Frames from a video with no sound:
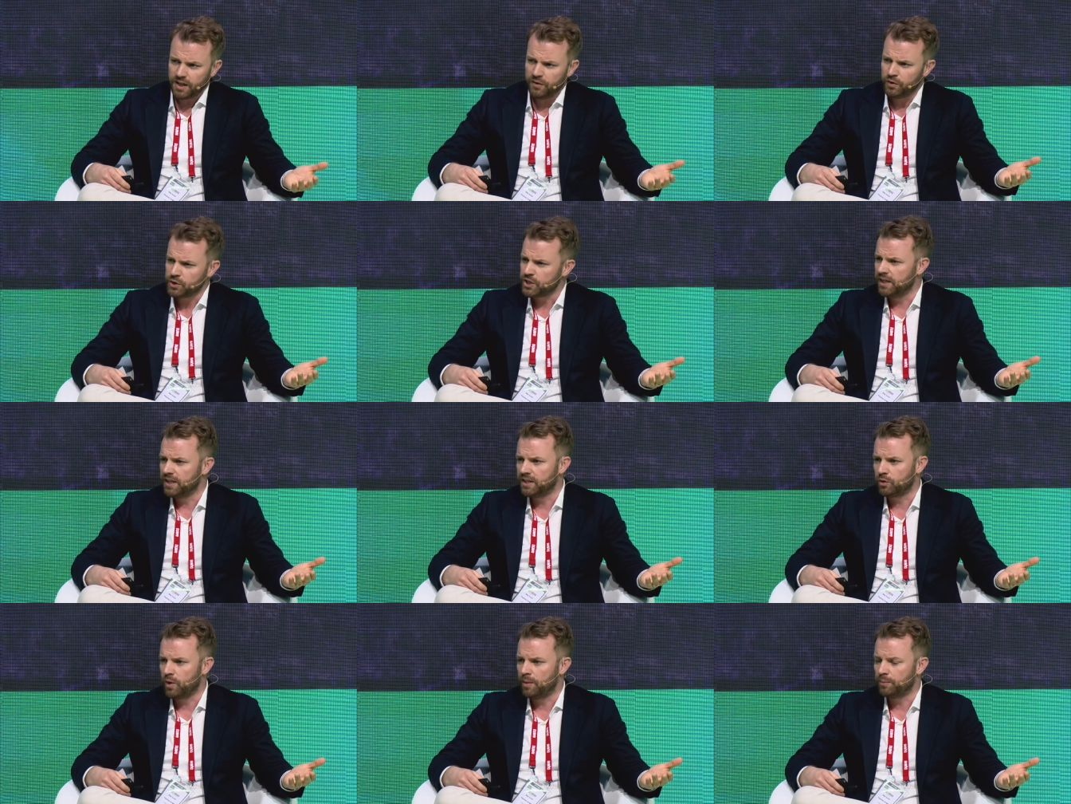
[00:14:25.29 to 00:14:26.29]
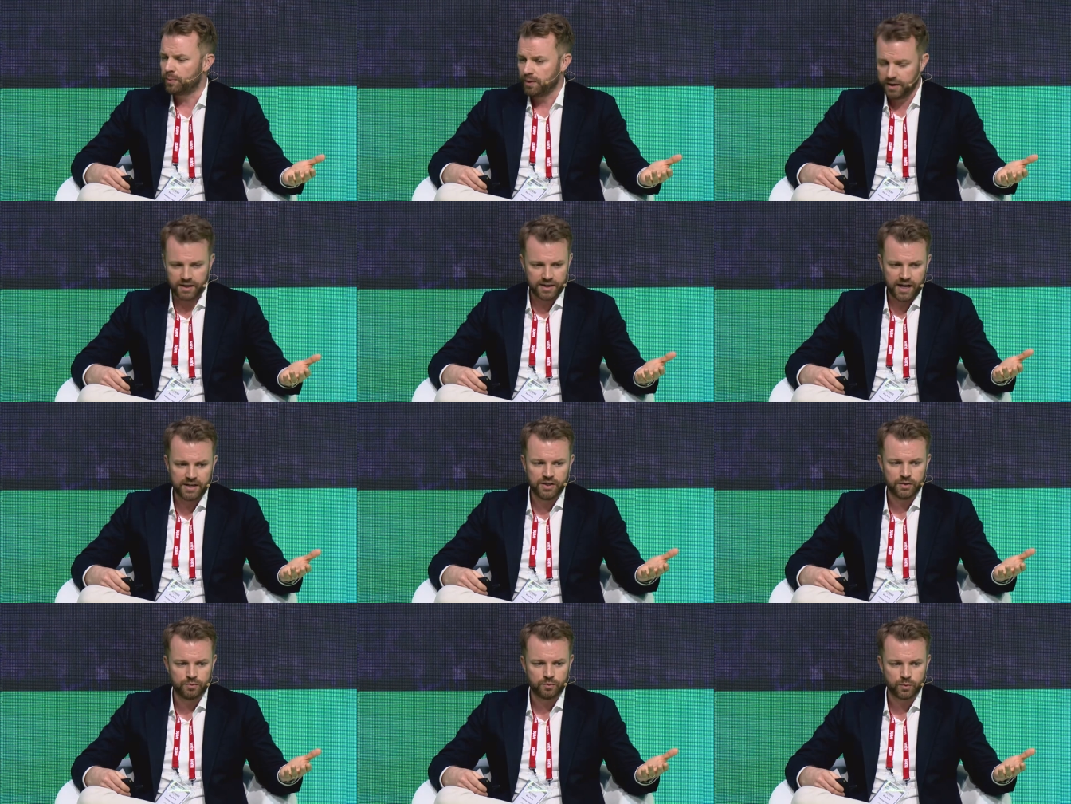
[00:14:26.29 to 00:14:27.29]
if you're staying in the Grand uh,
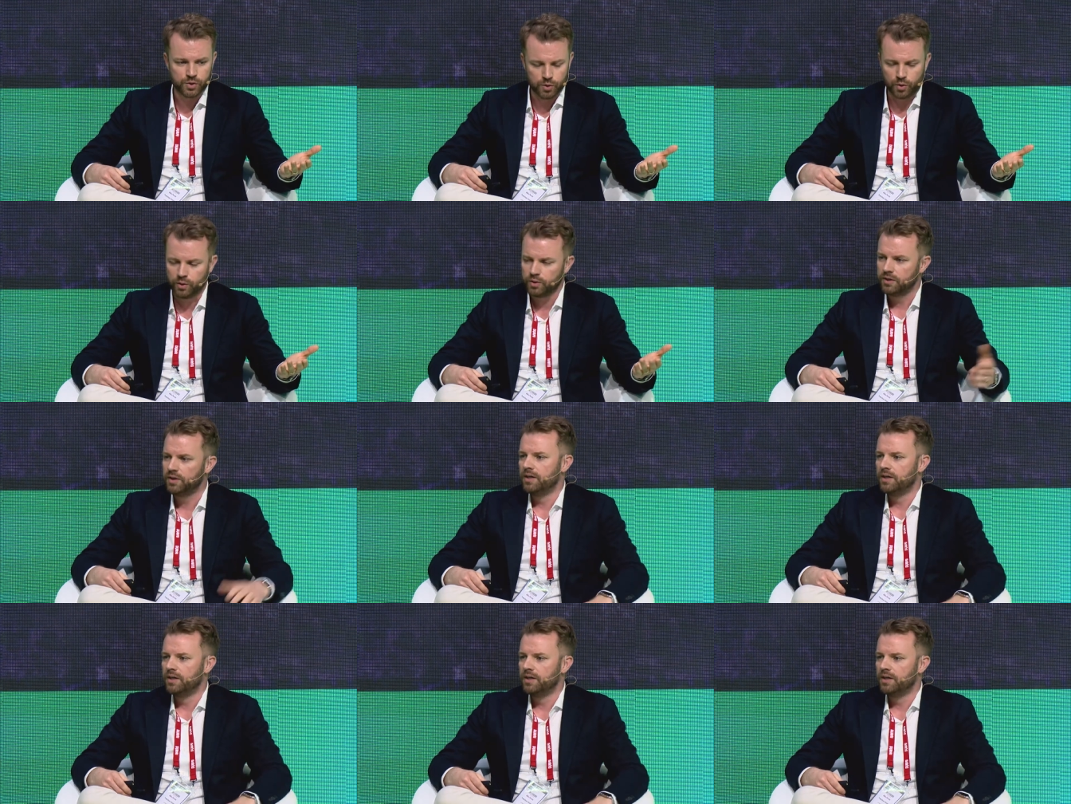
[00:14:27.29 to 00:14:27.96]
Canyon Resort,